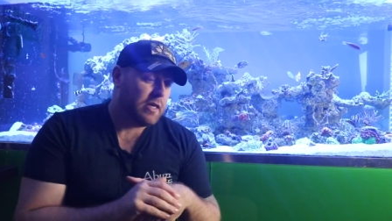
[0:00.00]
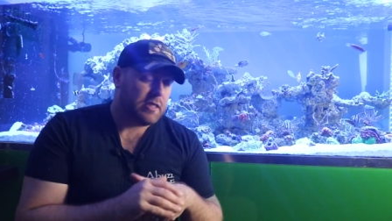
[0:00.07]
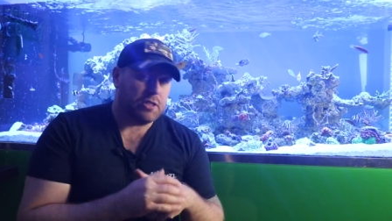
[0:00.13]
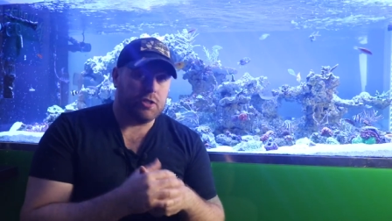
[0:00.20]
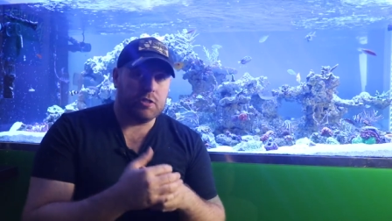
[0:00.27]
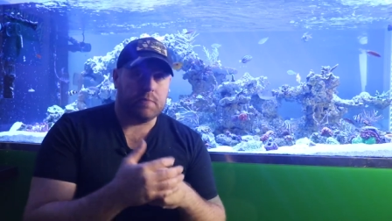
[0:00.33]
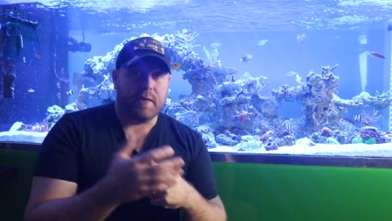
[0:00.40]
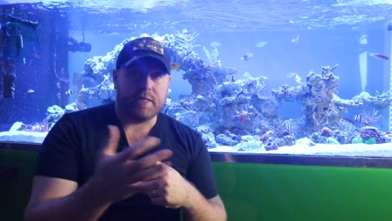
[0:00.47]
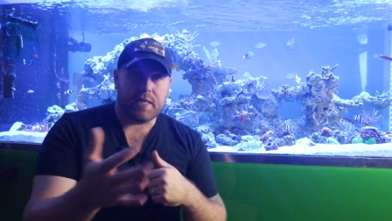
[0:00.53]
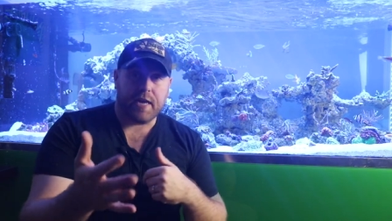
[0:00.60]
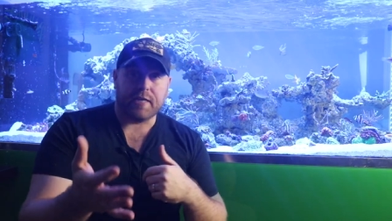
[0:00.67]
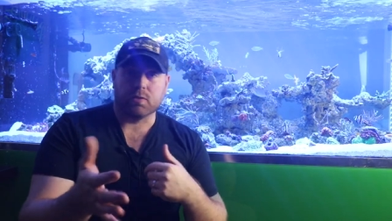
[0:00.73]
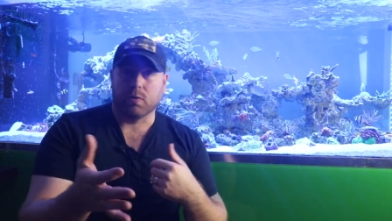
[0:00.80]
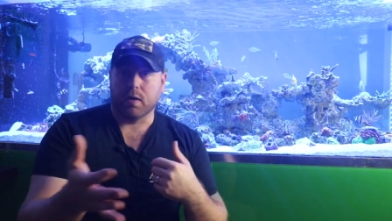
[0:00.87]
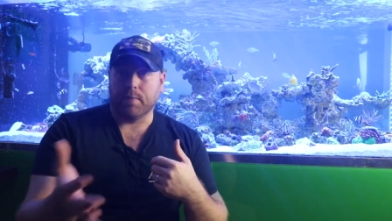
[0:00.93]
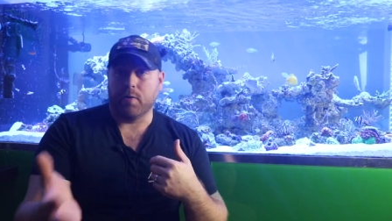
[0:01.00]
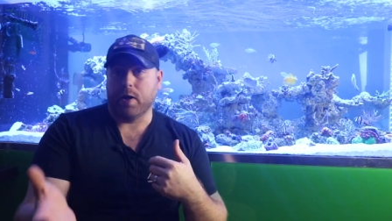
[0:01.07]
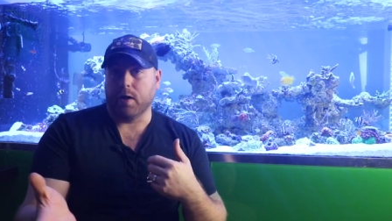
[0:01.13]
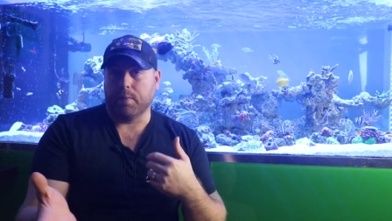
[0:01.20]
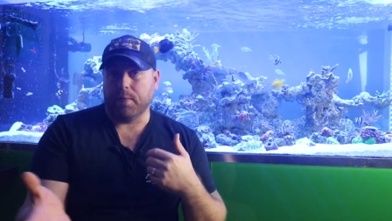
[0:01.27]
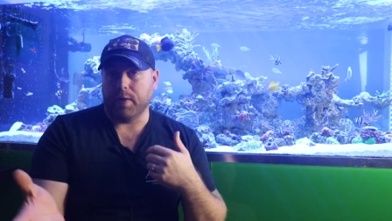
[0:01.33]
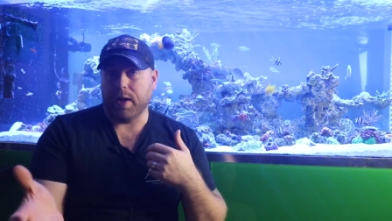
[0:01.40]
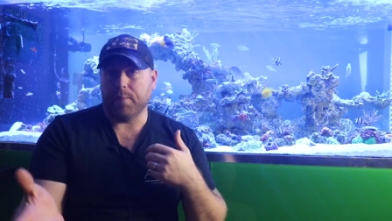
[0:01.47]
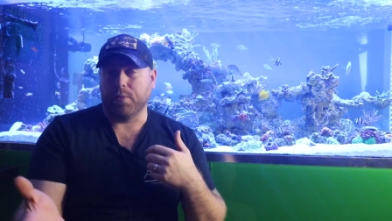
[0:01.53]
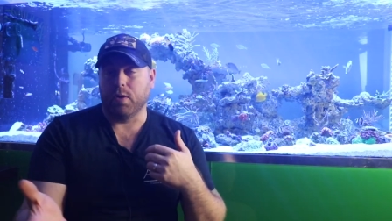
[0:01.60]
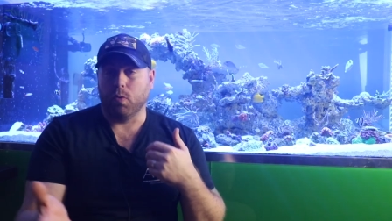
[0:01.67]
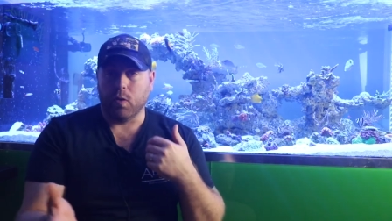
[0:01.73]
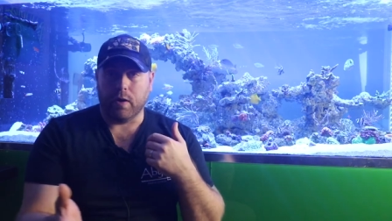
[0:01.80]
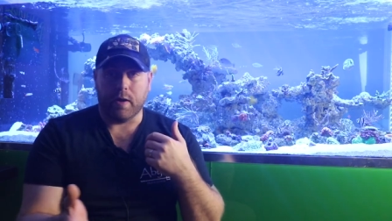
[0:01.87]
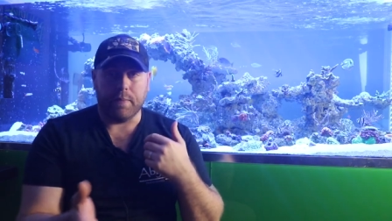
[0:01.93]
Because usually my tank is running around
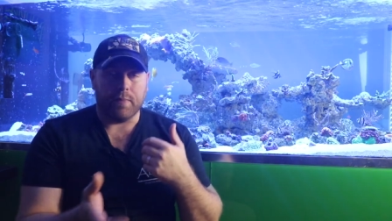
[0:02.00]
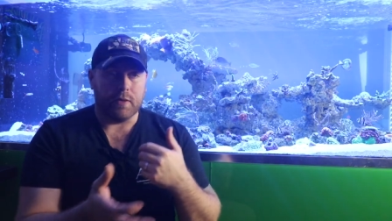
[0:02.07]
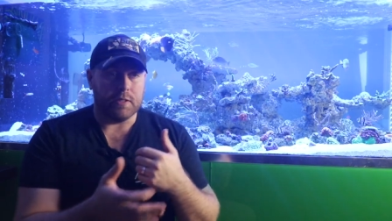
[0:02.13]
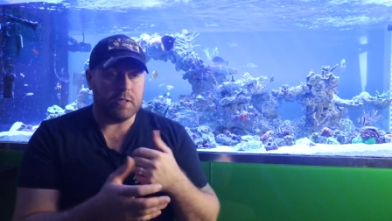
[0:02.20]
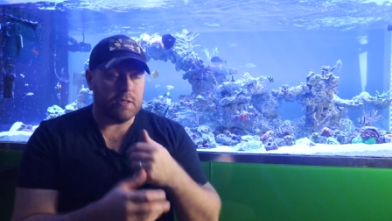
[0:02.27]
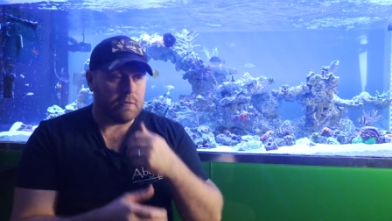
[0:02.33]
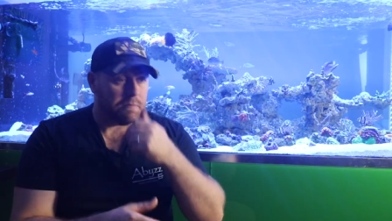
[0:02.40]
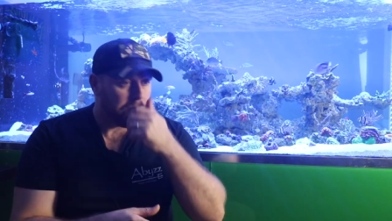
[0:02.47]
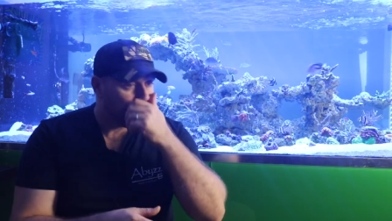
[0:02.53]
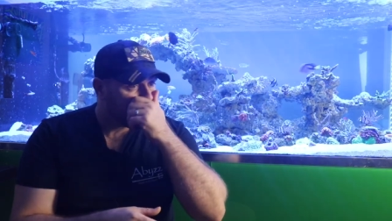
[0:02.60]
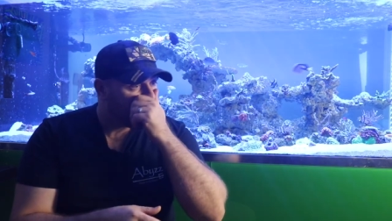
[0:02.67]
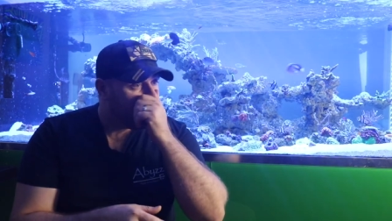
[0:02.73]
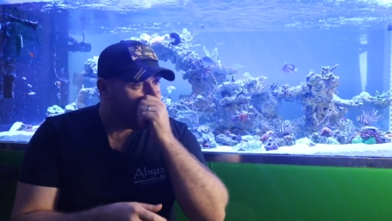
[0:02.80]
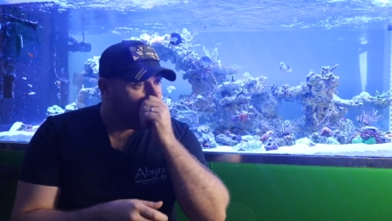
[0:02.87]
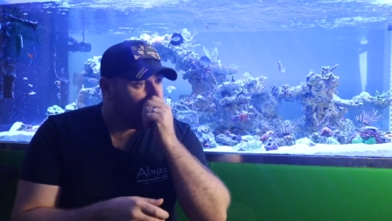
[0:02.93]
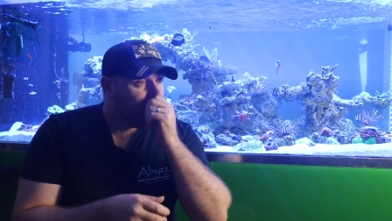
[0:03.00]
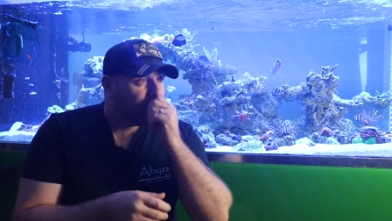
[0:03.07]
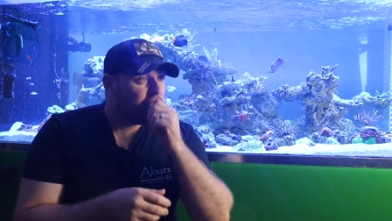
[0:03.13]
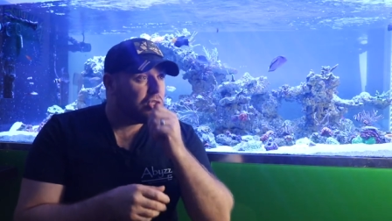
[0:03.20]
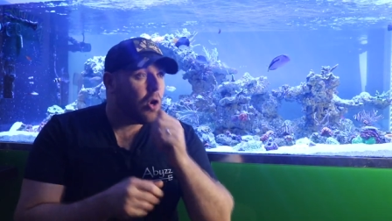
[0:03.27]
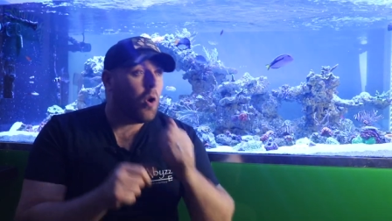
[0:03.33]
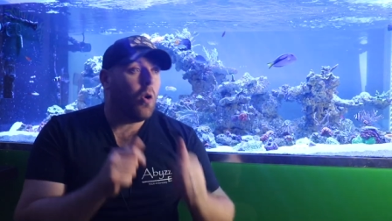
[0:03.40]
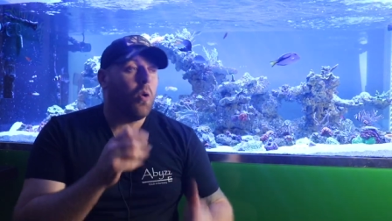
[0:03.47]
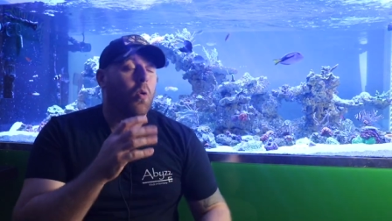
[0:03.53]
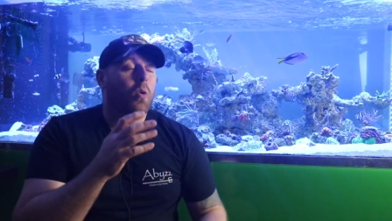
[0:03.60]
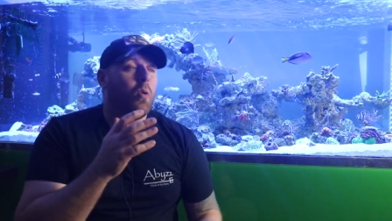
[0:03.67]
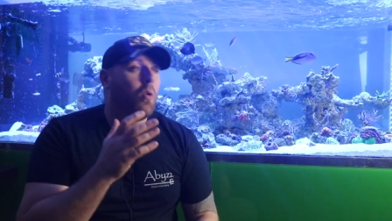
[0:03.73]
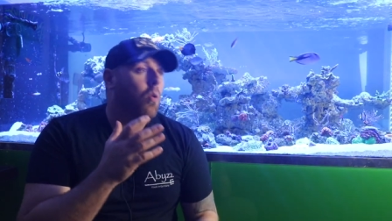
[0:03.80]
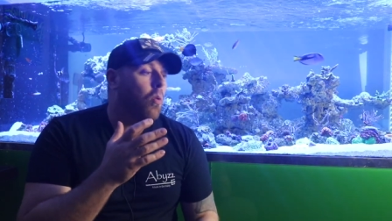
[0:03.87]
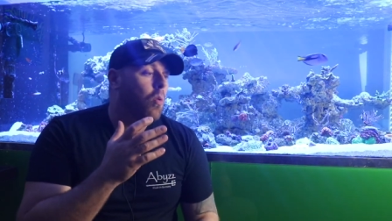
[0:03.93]
8.1 or 8.2.
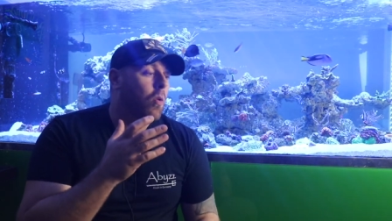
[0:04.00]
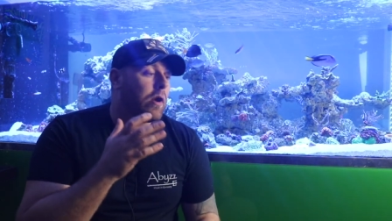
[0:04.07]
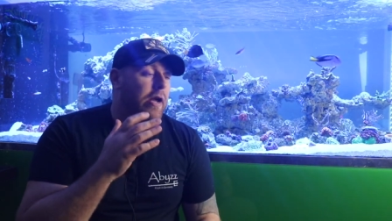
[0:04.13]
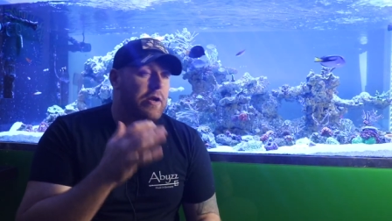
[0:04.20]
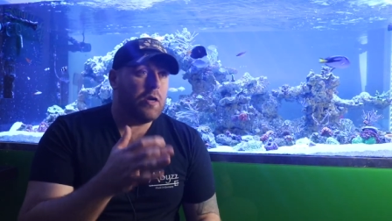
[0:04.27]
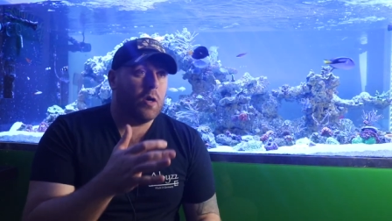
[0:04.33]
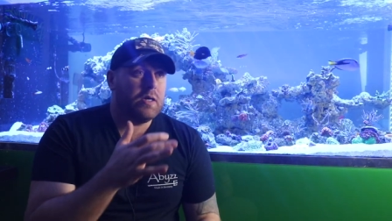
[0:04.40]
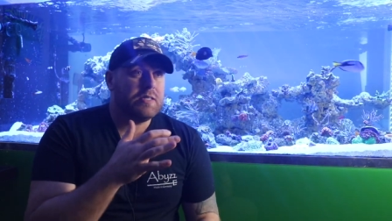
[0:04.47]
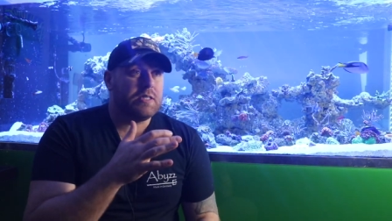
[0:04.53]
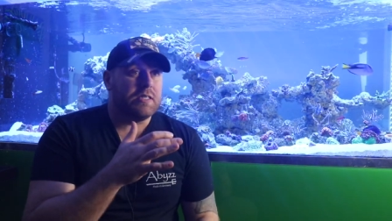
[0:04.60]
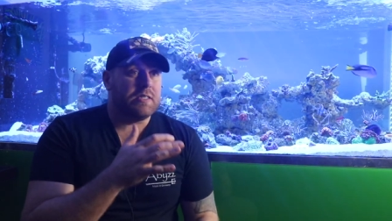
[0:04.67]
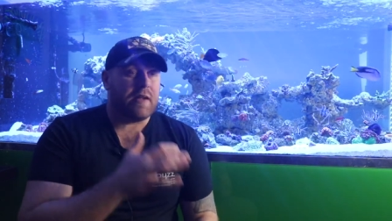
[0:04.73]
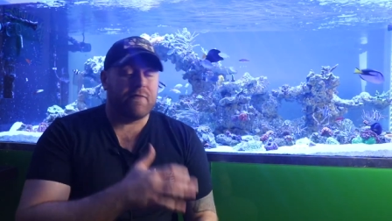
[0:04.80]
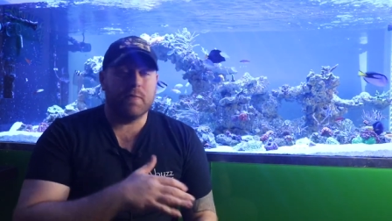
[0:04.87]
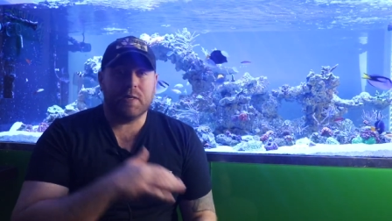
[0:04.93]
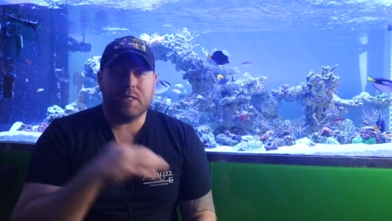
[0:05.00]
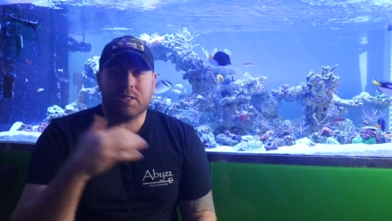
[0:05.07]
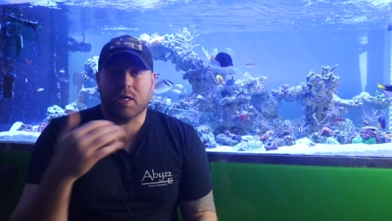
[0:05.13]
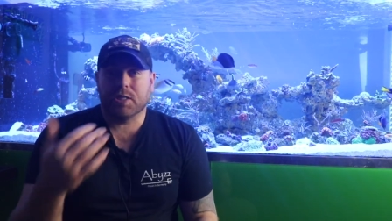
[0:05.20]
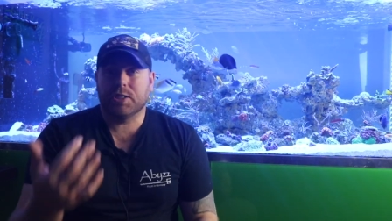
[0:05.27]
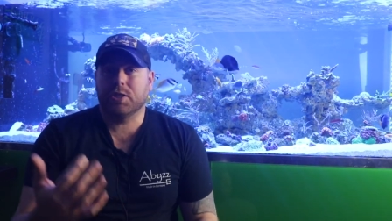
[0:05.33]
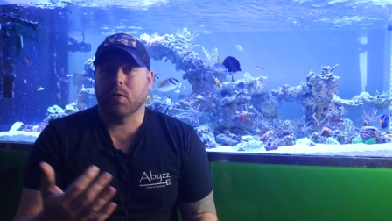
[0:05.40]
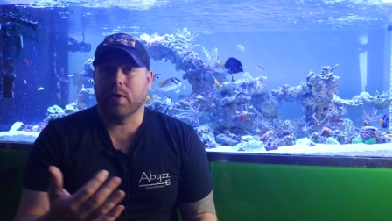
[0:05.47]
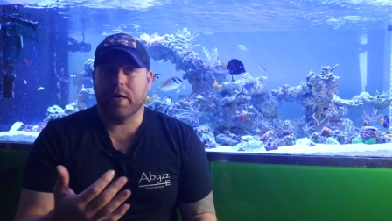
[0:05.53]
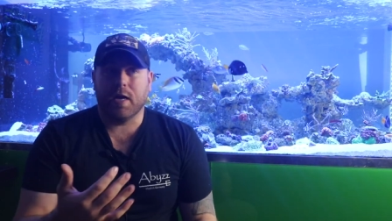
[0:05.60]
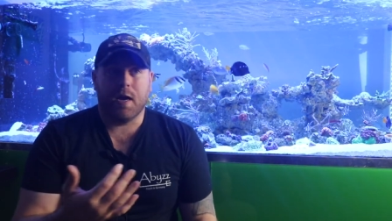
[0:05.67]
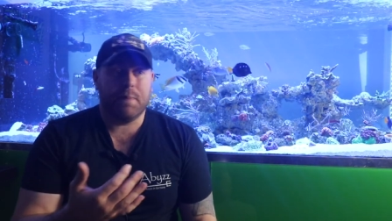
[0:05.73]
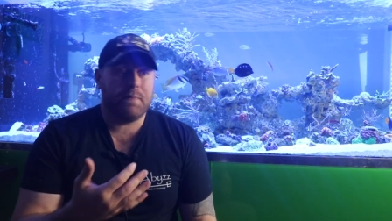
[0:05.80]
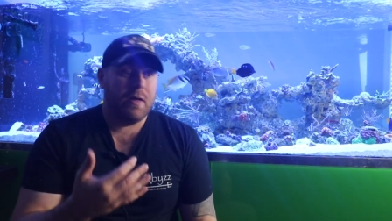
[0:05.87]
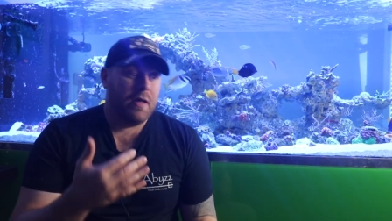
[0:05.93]
So what I noticed is everybody started showing
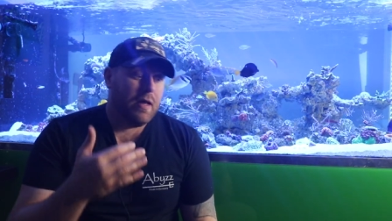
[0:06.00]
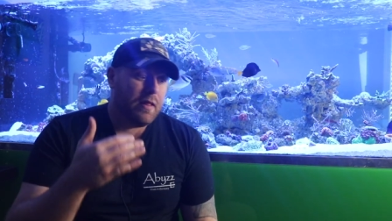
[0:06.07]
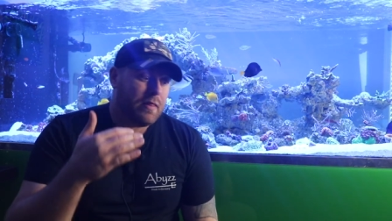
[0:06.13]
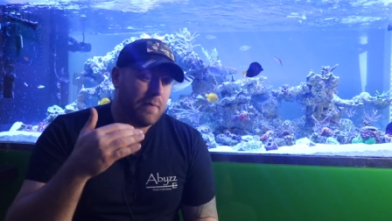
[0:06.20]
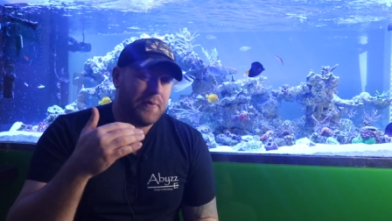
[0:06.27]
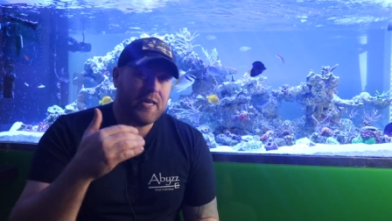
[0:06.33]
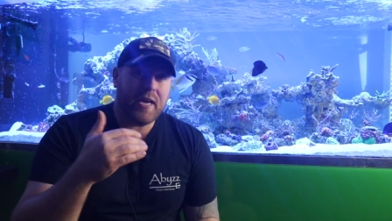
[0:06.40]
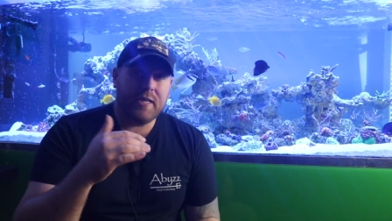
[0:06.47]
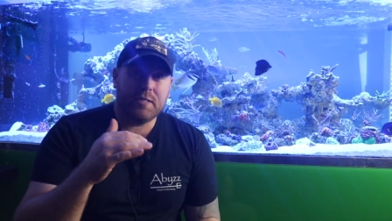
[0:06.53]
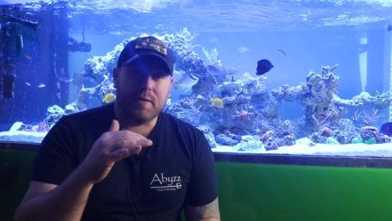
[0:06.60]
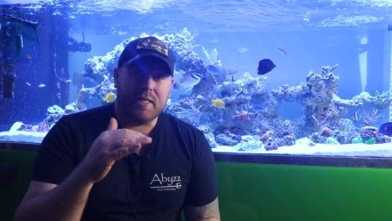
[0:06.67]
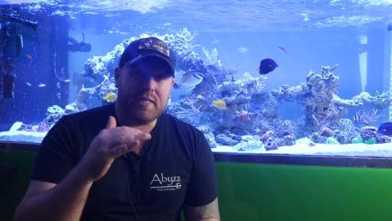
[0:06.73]
up the pH of my